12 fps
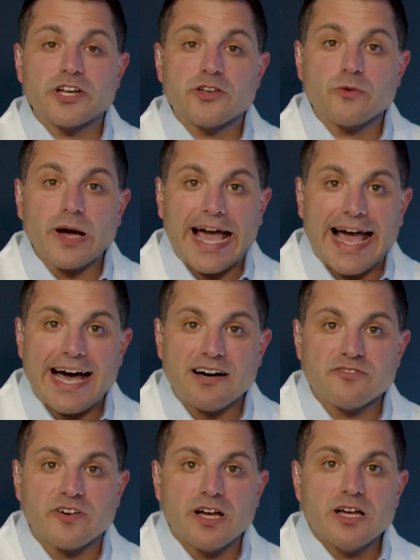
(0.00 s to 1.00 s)
you
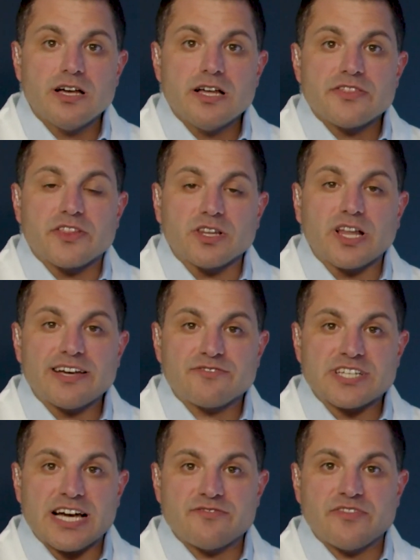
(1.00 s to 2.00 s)
have the
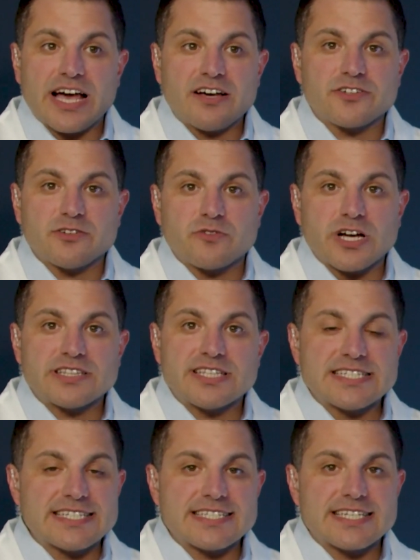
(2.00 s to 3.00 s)
lifetime value, right?
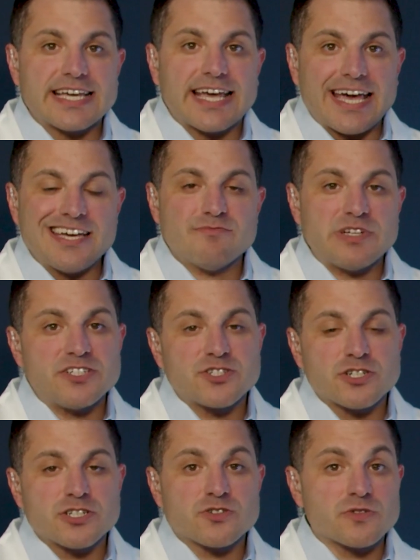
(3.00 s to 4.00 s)
This is a game in
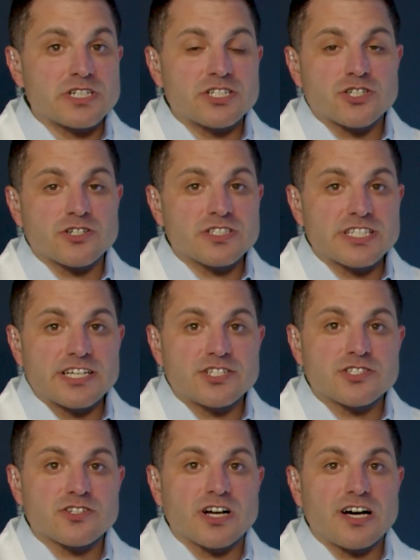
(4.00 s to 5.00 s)
insurance where insurance
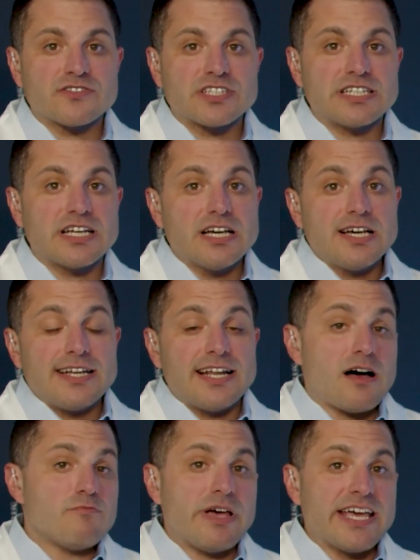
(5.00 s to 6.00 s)
agents are often
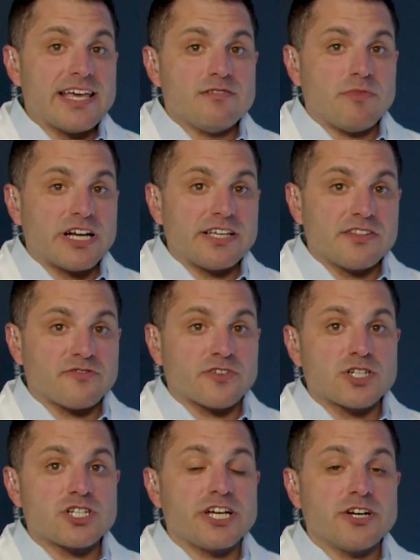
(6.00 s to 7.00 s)
not making money the
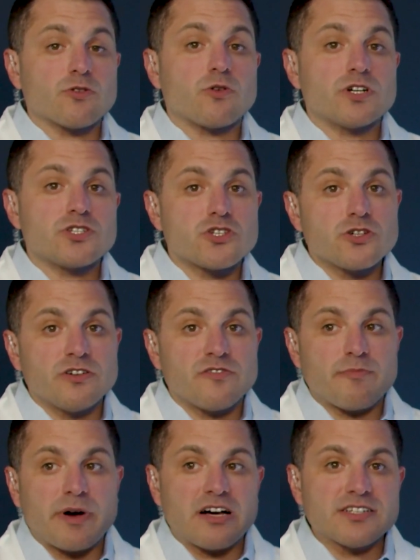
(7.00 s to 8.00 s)
first year or two of a
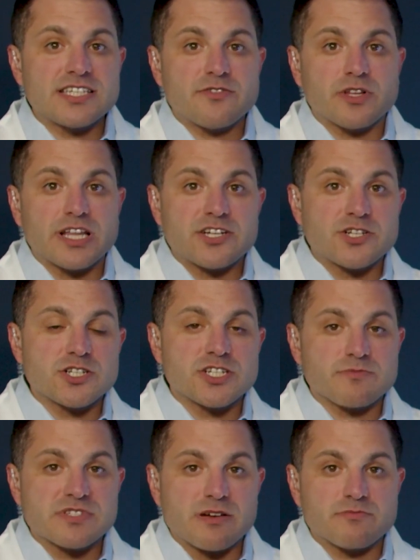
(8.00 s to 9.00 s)
policy
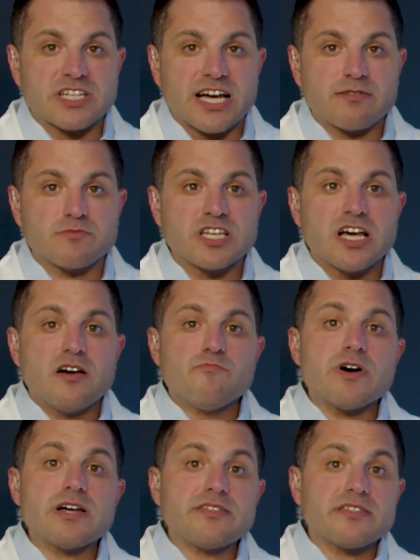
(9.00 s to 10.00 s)
relationship sometimes,
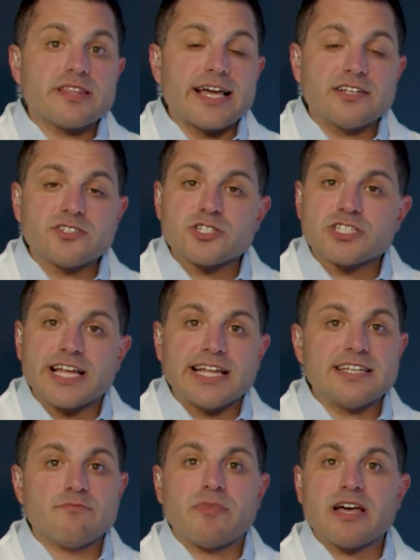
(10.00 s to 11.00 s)
but they
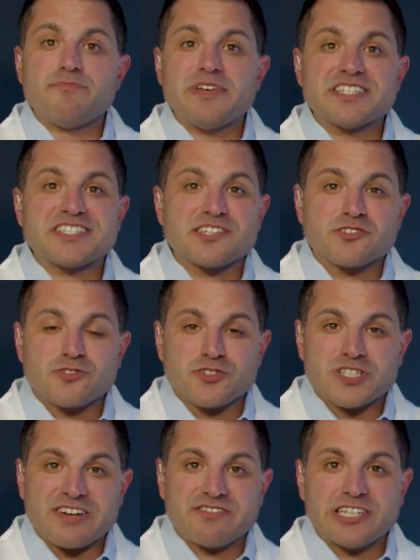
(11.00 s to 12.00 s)
understand it might be a 6 or
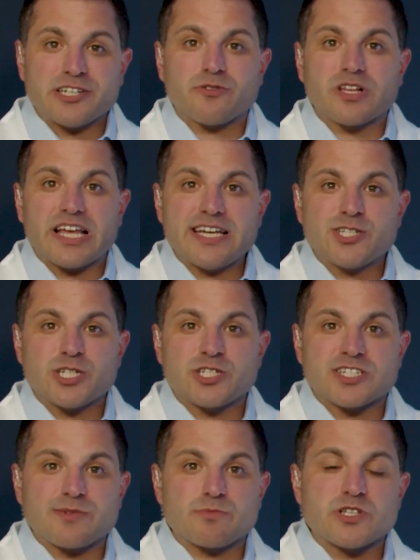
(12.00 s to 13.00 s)
7 year
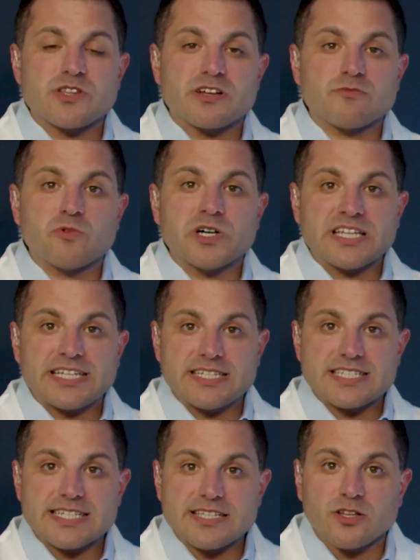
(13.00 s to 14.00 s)
relationship, so they're willing to
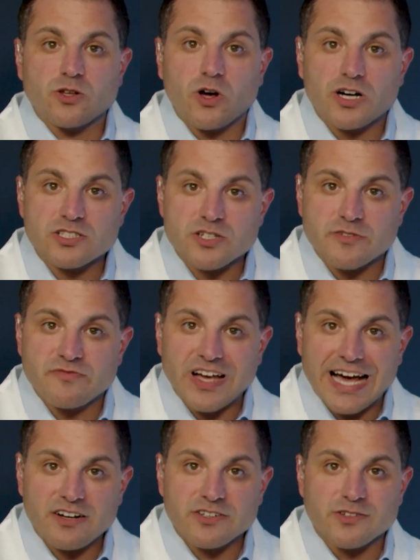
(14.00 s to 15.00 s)
see the long-term
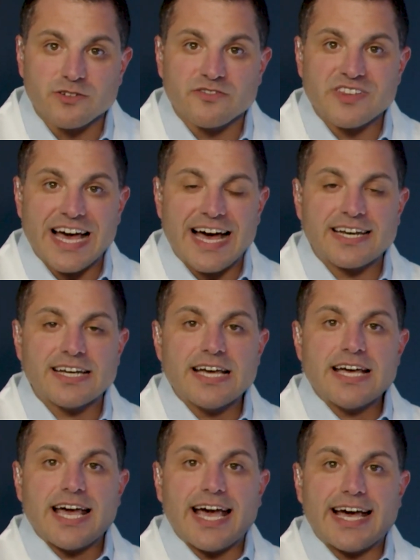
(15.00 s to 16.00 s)
value of that.
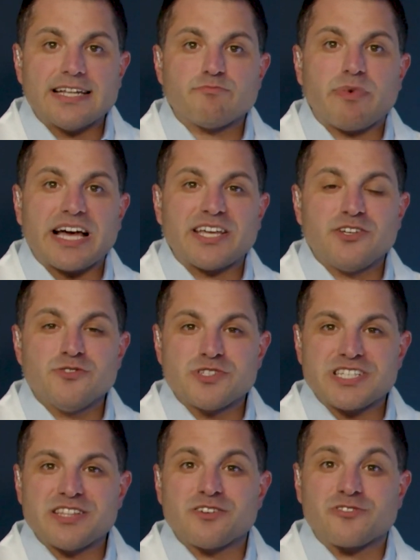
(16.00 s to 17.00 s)
And by
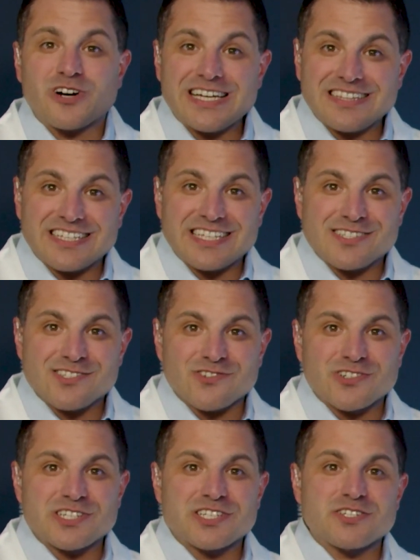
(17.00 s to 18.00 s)
using the right lead
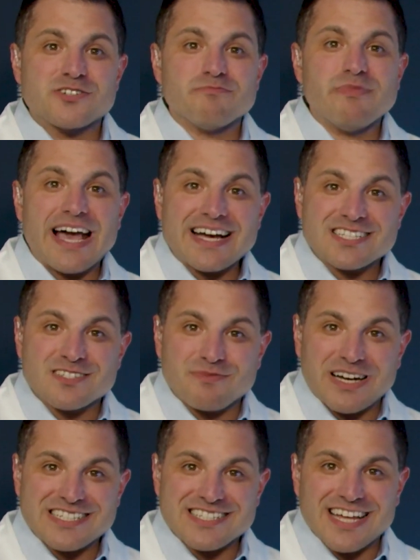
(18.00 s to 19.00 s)
sources, you
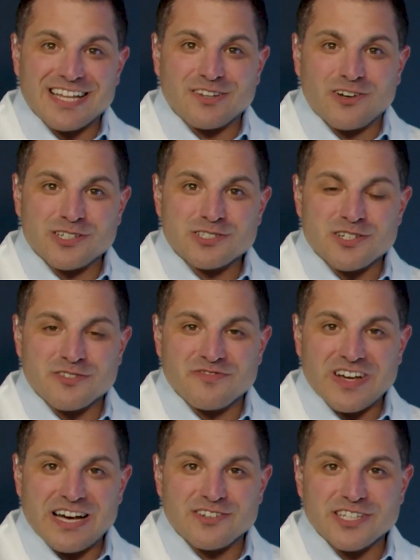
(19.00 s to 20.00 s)
maximize that long-term
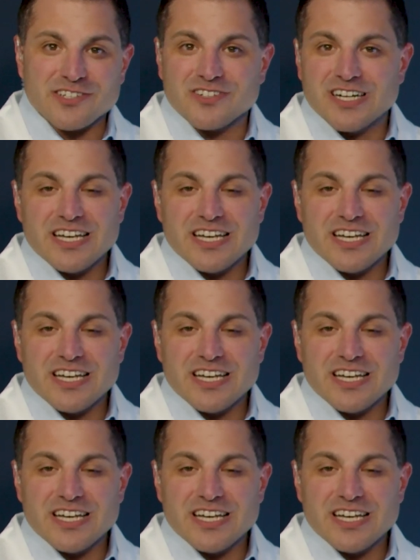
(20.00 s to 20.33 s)
value.